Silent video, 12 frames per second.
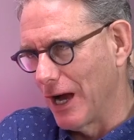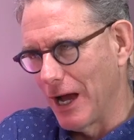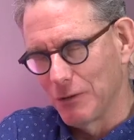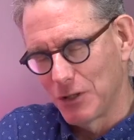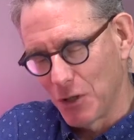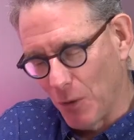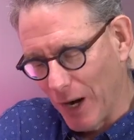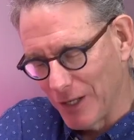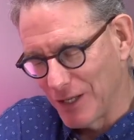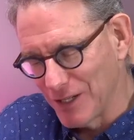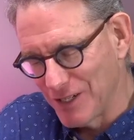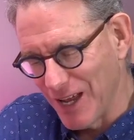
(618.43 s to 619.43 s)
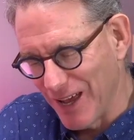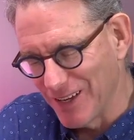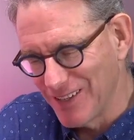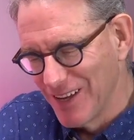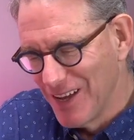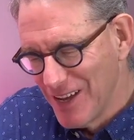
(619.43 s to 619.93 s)
I was quite content
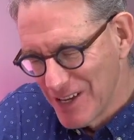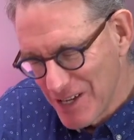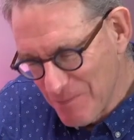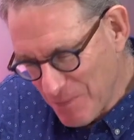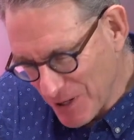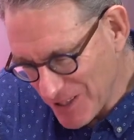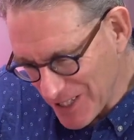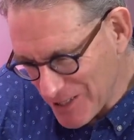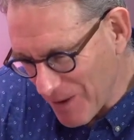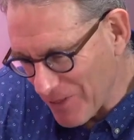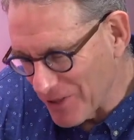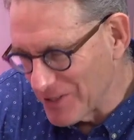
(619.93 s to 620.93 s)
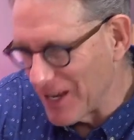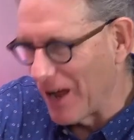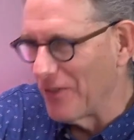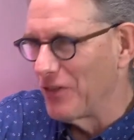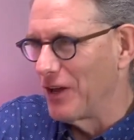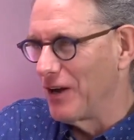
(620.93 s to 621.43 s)
to put these methods
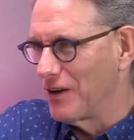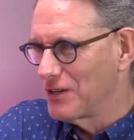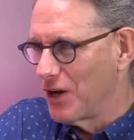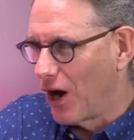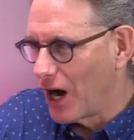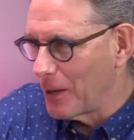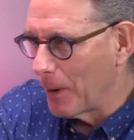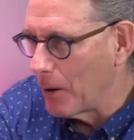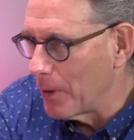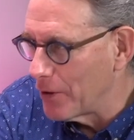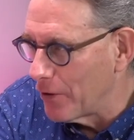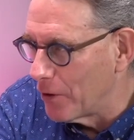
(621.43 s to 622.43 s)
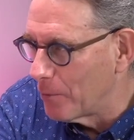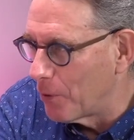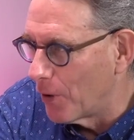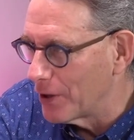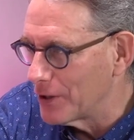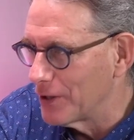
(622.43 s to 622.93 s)
out there, talk about why they're
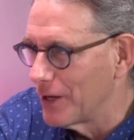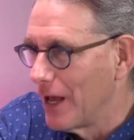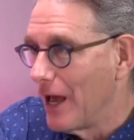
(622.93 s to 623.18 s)
important,